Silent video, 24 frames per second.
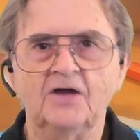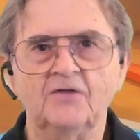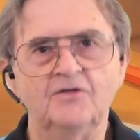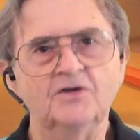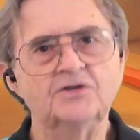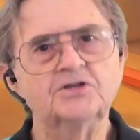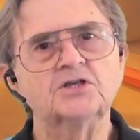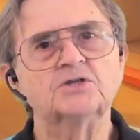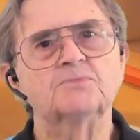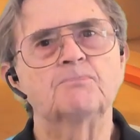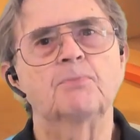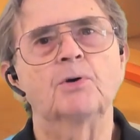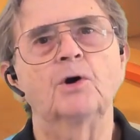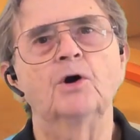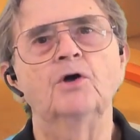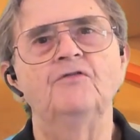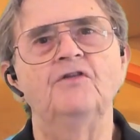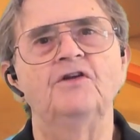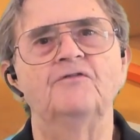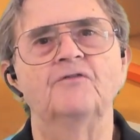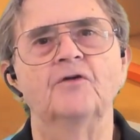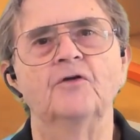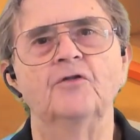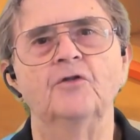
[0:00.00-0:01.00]
This is
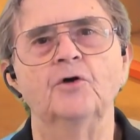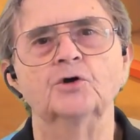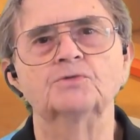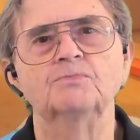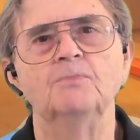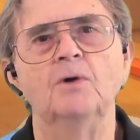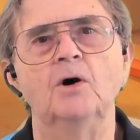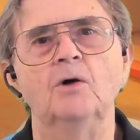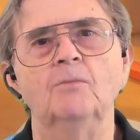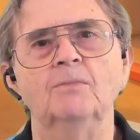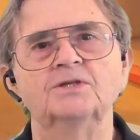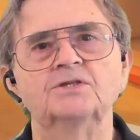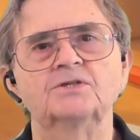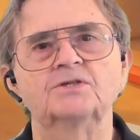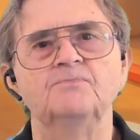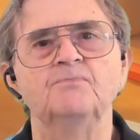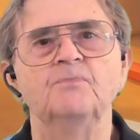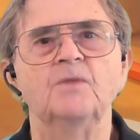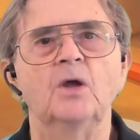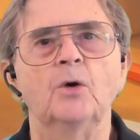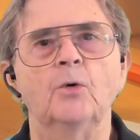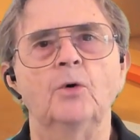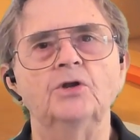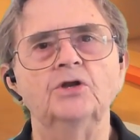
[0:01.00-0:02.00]
perfect for those moments
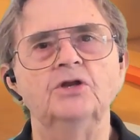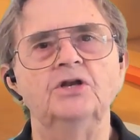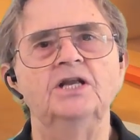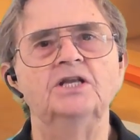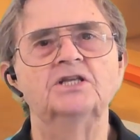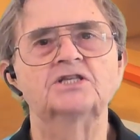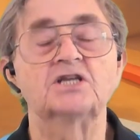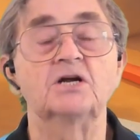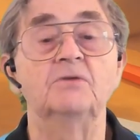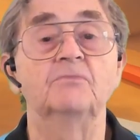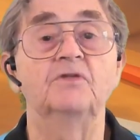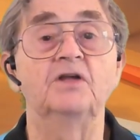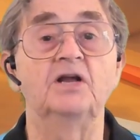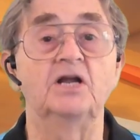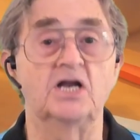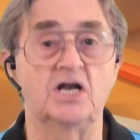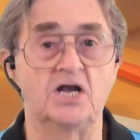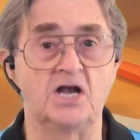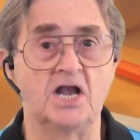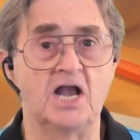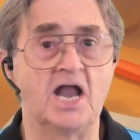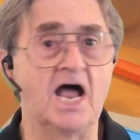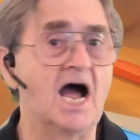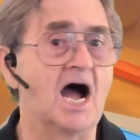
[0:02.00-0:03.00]
when you need something
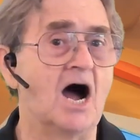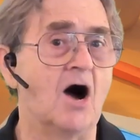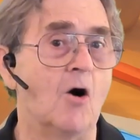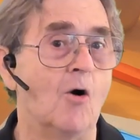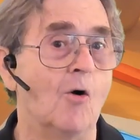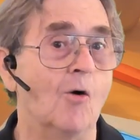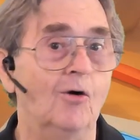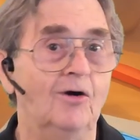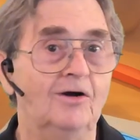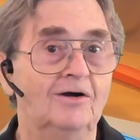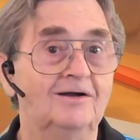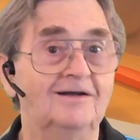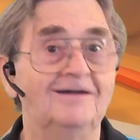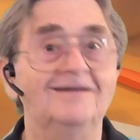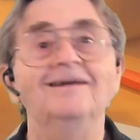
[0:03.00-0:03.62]
now